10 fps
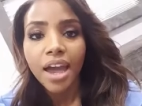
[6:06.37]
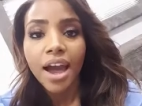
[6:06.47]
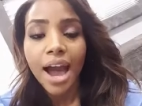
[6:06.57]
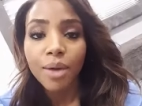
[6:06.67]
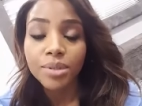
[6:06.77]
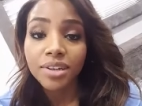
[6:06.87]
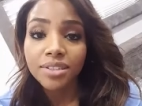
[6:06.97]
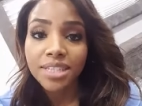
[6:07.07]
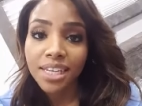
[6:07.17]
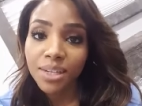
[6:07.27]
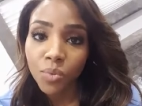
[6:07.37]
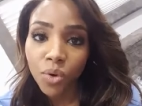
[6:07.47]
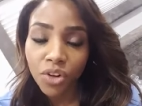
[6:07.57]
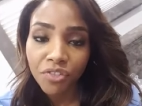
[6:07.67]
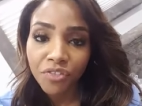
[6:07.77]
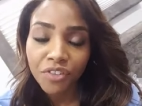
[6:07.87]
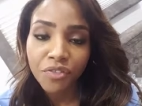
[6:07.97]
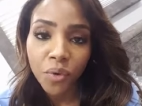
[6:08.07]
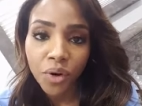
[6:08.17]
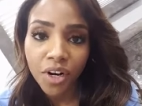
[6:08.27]
I was on Teen Wolf
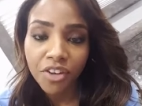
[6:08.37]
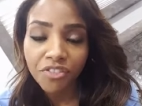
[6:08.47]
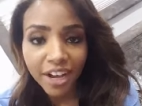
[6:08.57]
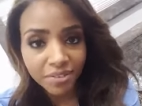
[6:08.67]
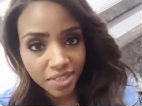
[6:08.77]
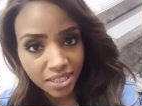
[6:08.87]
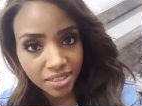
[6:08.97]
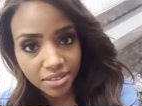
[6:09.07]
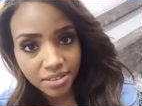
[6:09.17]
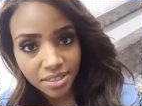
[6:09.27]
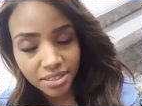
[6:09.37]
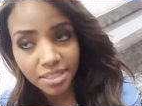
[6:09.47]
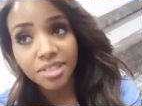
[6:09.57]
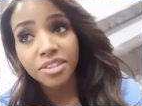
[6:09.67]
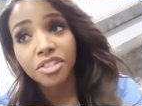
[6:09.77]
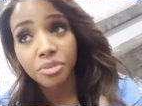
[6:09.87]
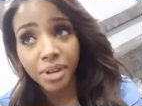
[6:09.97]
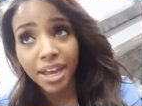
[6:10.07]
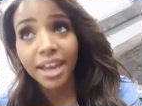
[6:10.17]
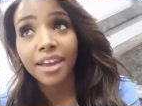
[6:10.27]
for five seasons: season
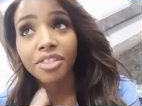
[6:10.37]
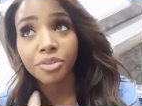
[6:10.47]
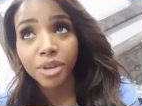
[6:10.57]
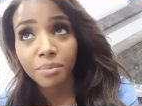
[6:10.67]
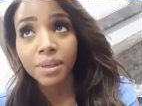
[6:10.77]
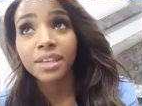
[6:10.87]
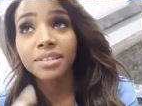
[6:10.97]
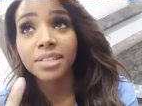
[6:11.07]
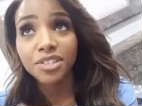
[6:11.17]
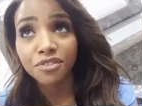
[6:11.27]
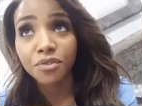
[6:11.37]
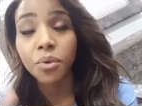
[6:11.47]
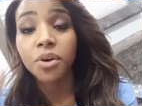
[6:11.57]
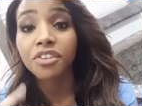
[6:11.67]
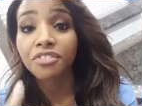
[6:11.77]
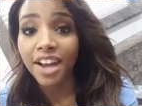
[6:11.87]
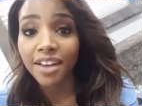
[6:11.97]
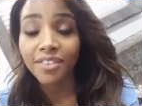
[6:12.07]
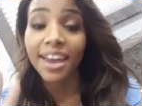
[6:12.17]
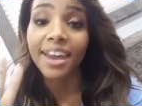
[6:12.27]
3A, 3B, season 4,
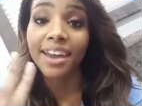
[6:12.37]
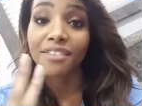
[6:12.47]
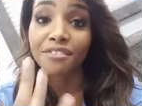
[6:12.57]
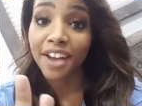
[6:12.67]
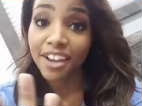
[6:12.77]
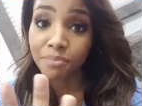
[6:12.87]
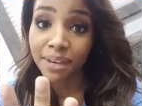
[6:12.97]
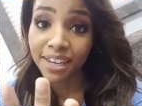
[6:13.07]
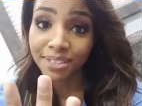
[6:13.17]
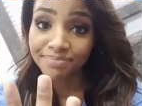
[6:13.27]
5A, and 5B.